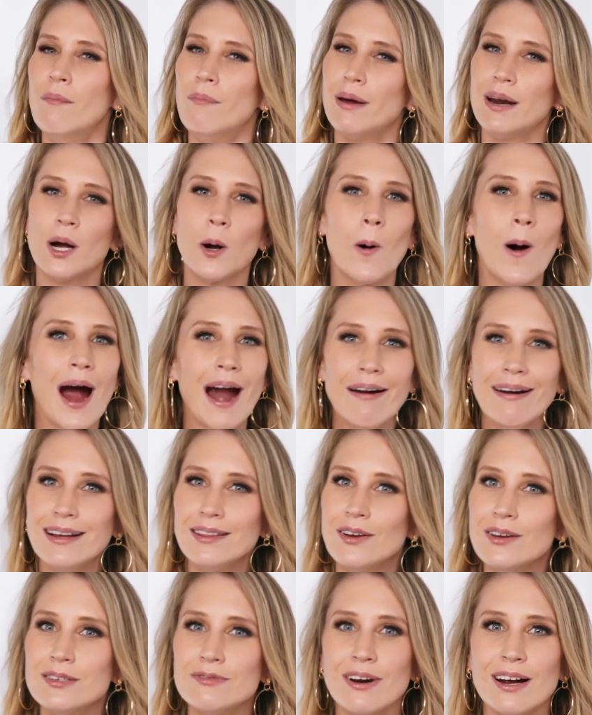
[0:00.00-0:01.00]
But acquiring
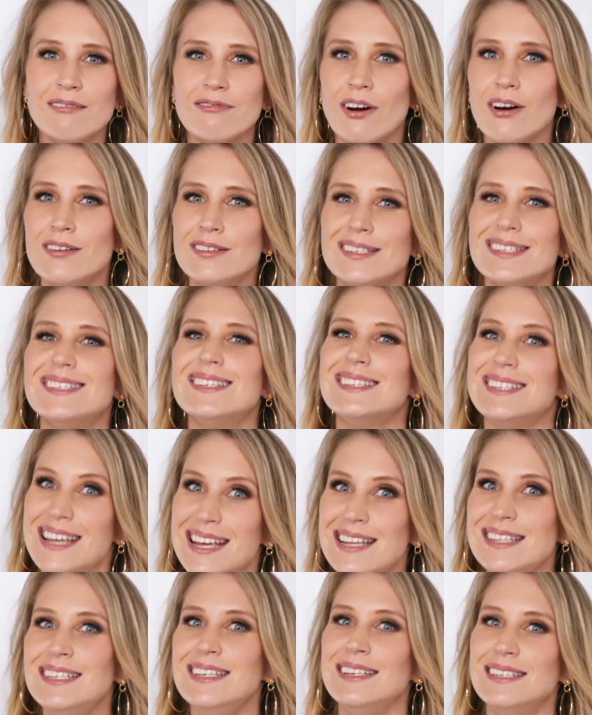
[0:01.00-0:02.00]
those red roses is
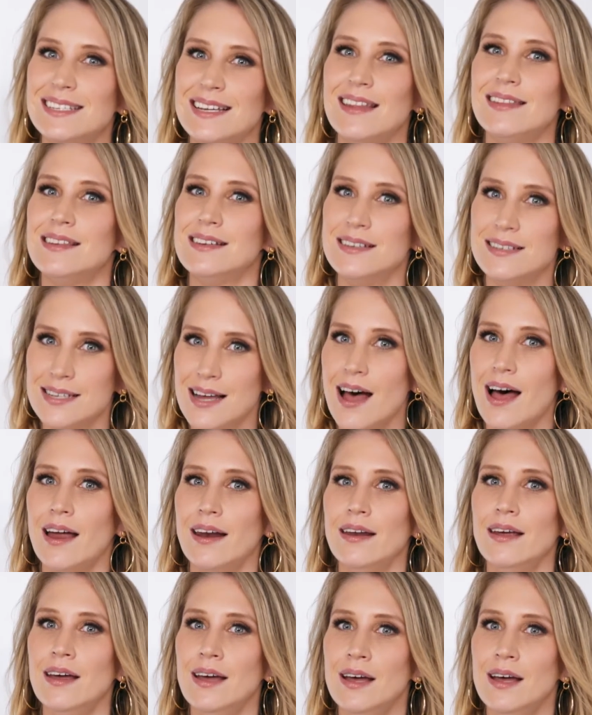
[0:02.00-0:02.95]
easier said than done,